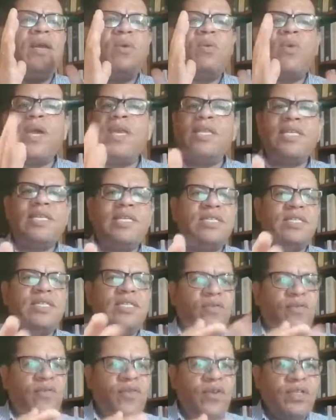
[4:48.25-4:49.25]
different
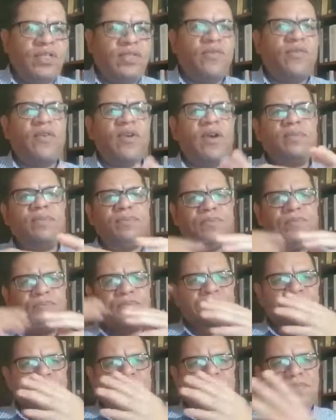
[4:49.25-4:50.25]
from
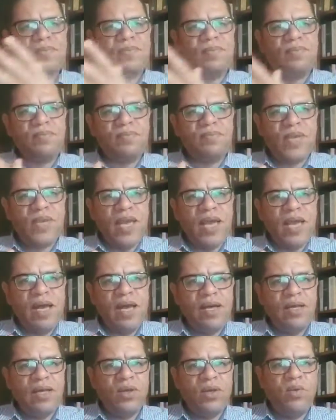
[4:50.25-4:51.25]
the
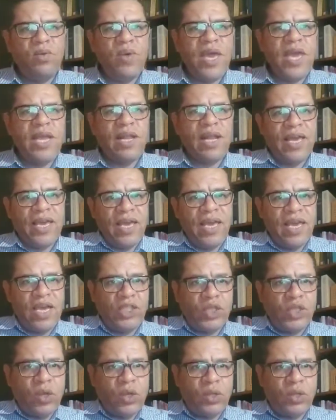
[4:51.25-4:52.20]
way like adults